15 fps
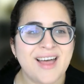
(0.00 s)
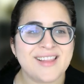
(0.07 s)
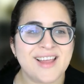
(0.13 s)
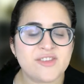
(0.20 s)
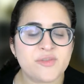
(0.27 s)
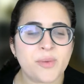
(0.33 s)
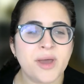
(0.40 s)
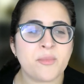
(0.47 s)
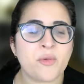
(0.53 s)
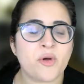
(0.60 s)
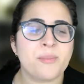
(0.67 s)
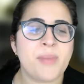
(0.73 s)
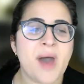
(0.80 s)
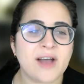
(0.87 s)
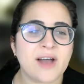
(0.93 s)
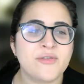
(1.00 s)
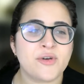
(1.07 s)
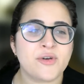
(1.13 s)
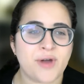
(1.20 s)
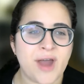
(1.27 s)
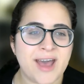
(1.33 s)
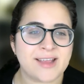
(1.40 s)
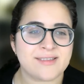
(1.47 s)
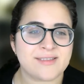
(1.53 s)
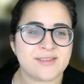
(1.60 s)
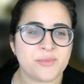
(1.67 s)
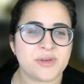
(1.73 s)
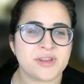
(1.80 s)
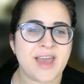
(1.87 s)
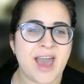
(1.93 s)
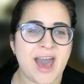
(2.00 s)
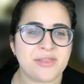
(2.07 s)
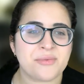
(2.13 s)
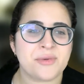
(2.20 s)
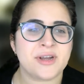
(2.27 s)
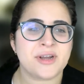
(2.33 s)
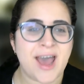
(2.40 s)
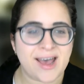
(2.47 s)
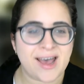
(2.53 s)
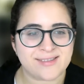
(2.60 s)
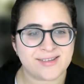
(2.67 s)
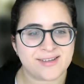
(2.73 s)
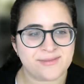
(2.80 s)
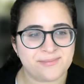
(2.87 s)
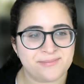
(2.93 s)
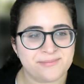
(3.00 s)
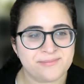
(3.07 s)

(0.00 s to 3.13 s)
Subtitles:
Let's write more impactful grants with Catherine Ashton.